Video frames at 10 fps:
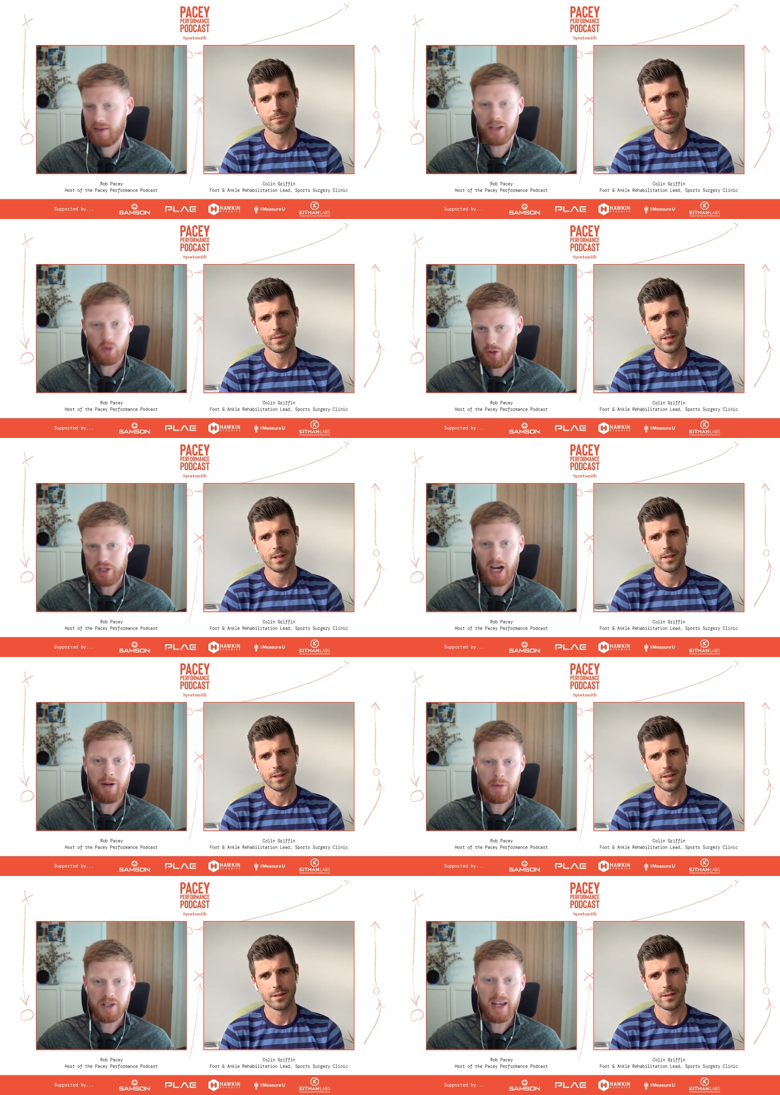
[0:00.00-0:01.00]
Speaker 1: and that's what we'll chat
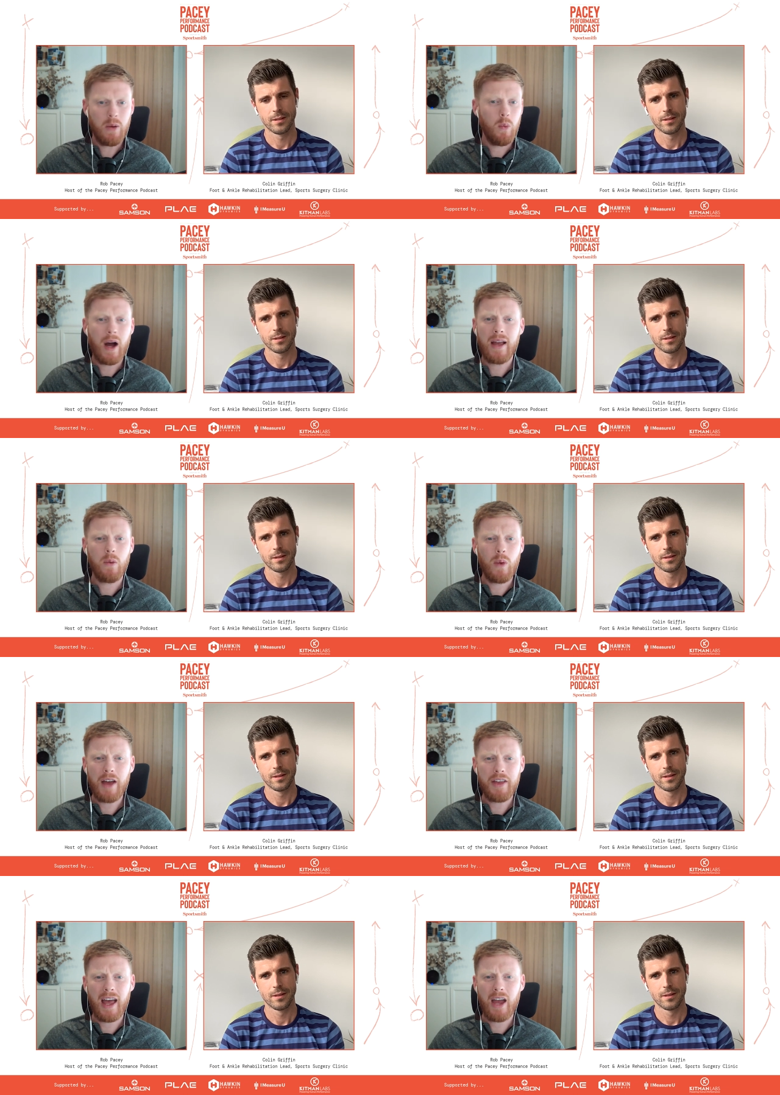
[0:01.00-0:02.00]
around today. Why,
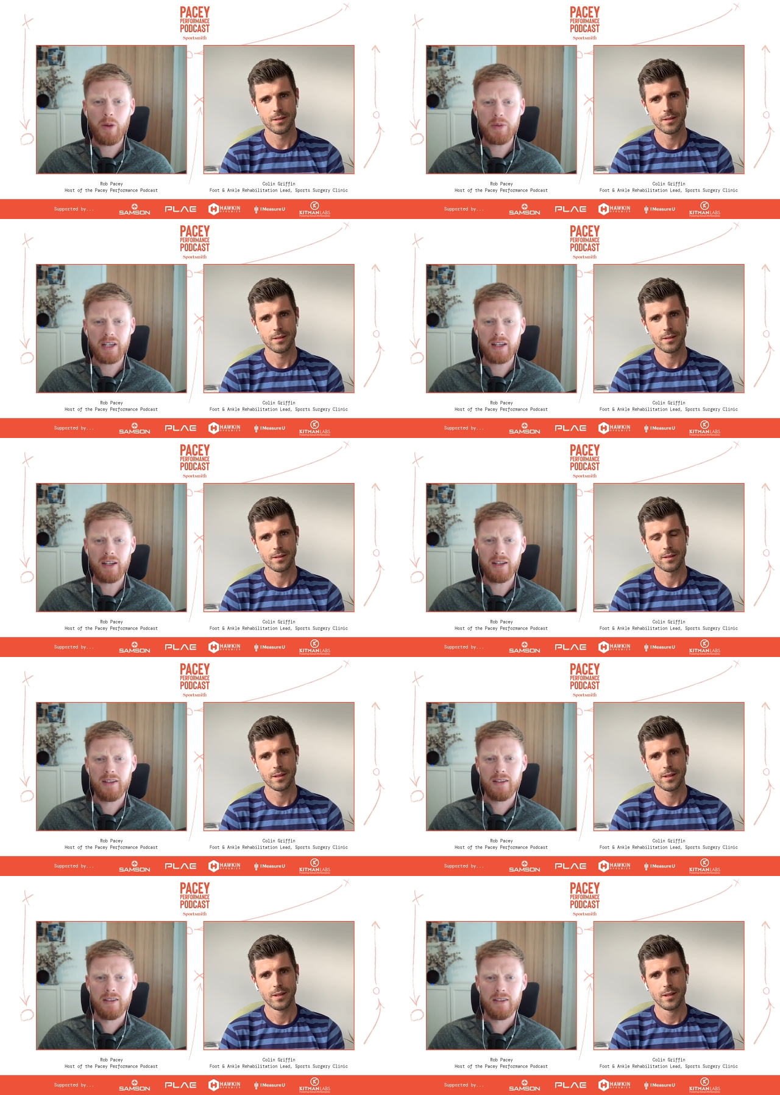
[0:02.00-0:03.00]
why that area particularly?
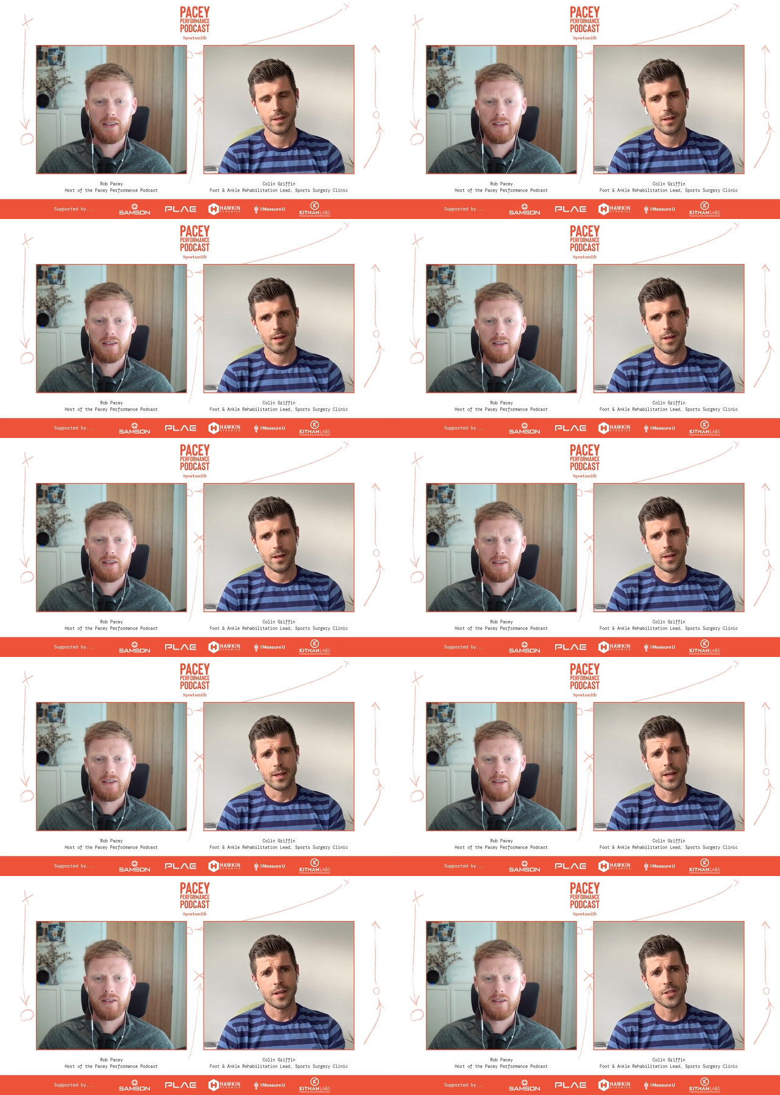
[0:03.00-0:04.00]

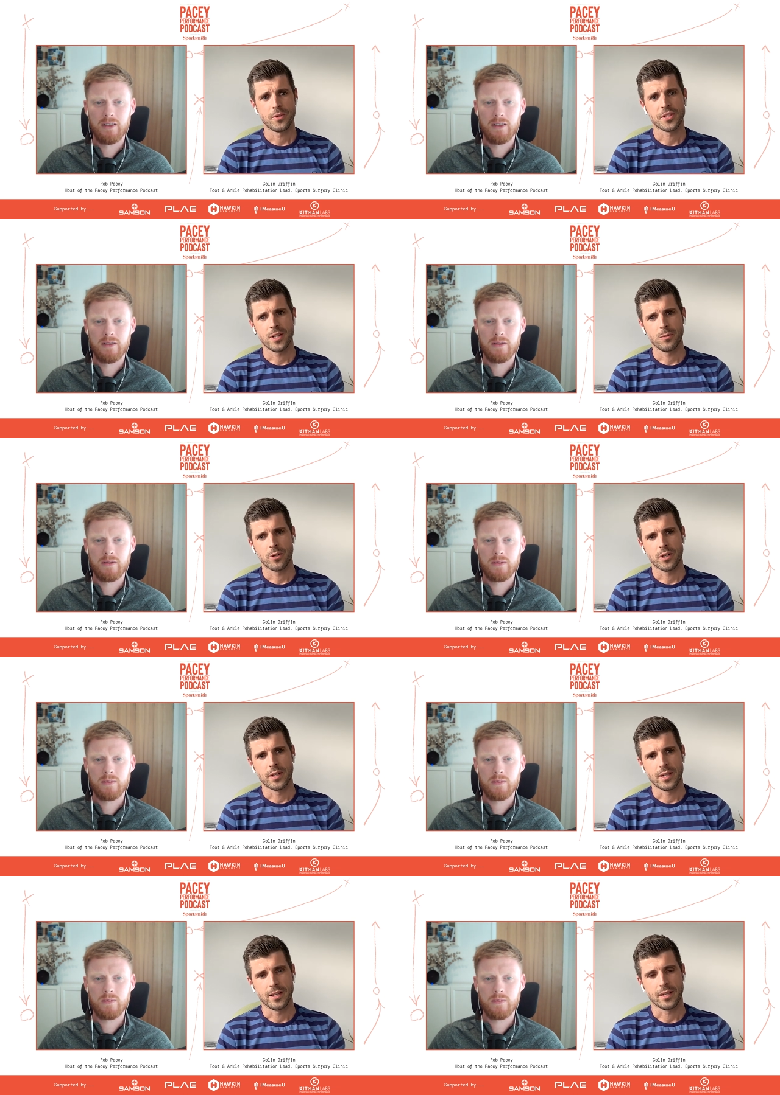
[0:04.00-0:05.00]
Speaker 2: Yeah, so when I started
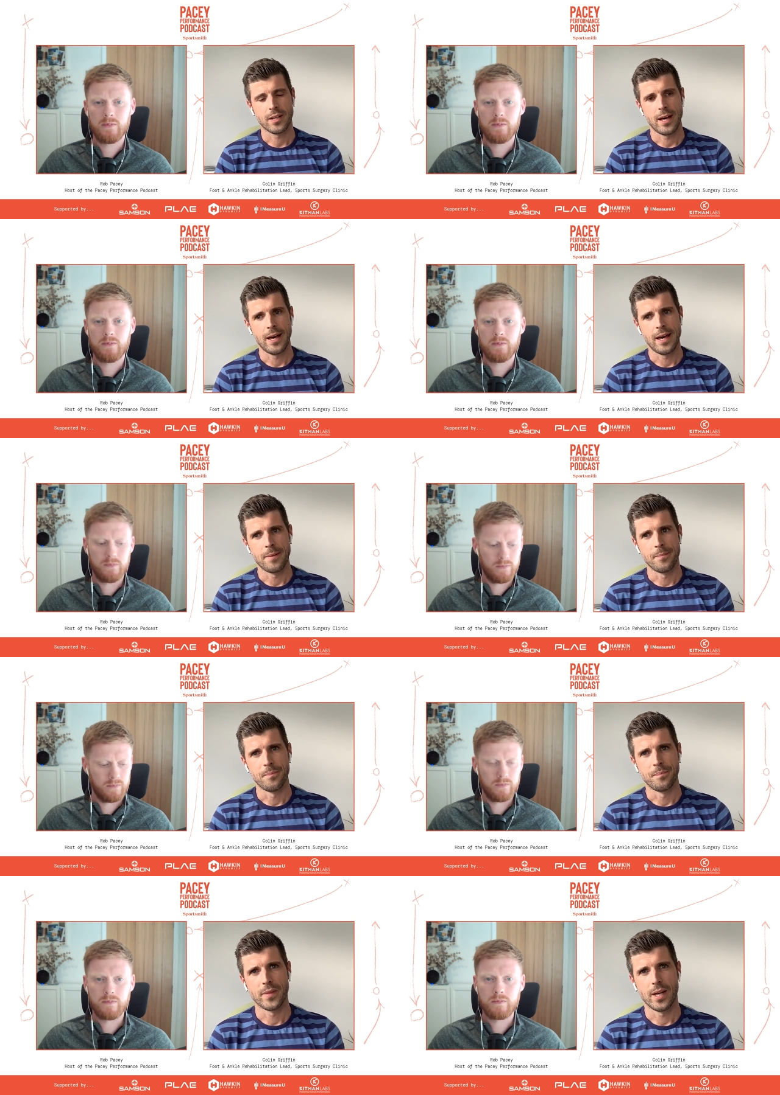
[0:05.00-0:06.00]
working in the clinic,
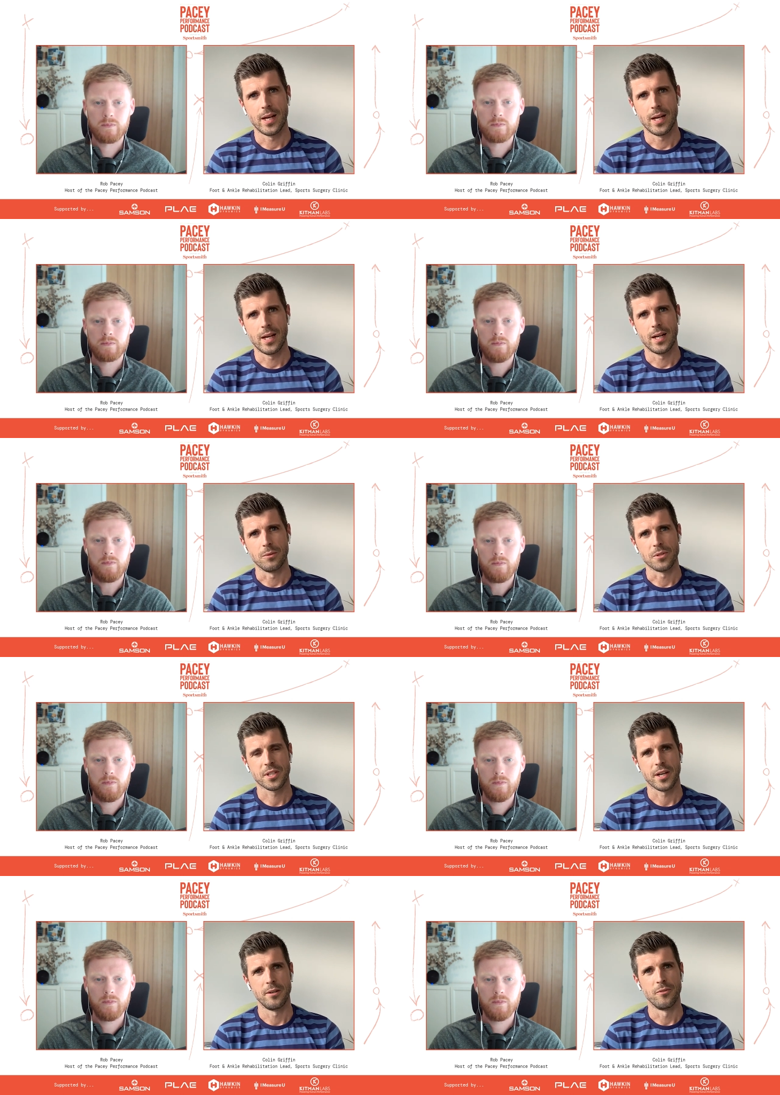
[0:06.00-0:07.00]
um, I
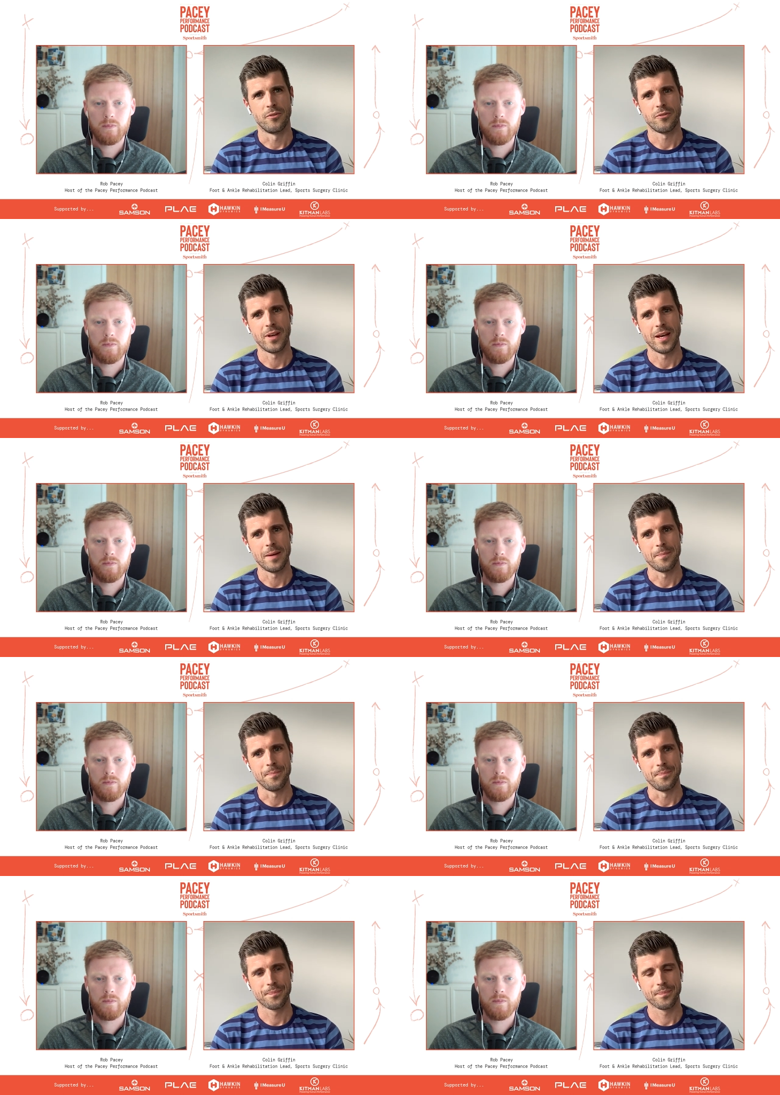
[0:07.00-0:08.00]
was kind of
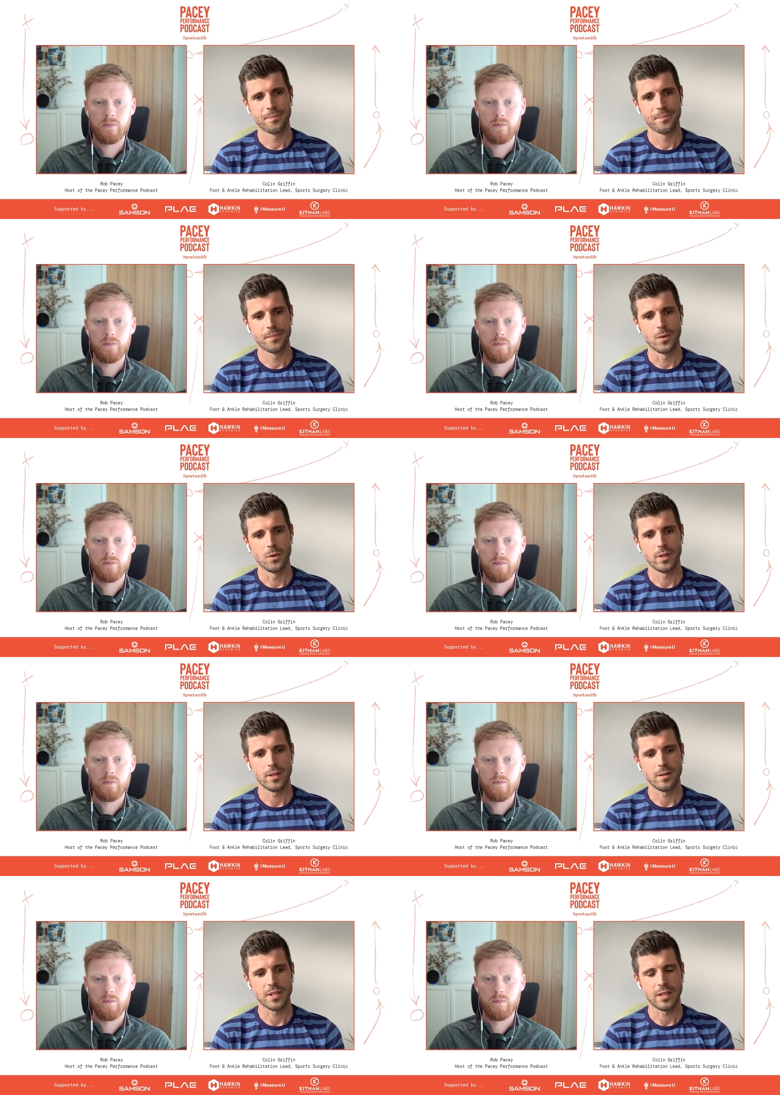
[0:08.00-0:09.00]
um,
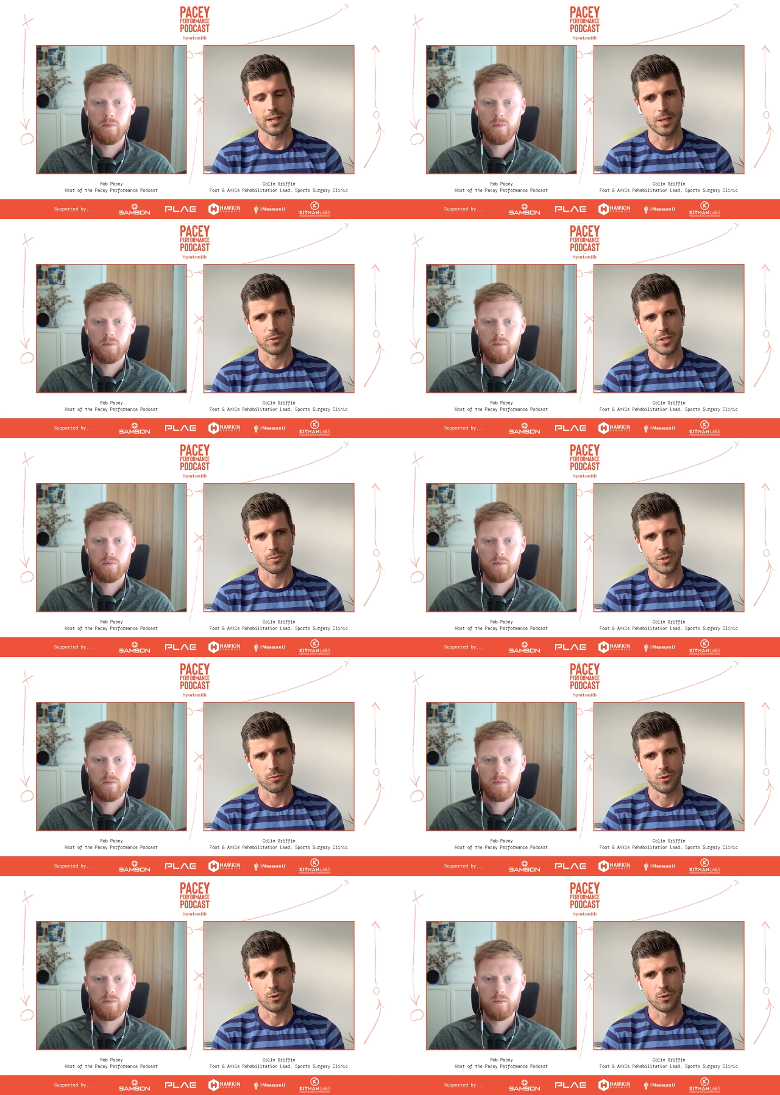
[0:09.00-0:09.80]
dealing a lot with, with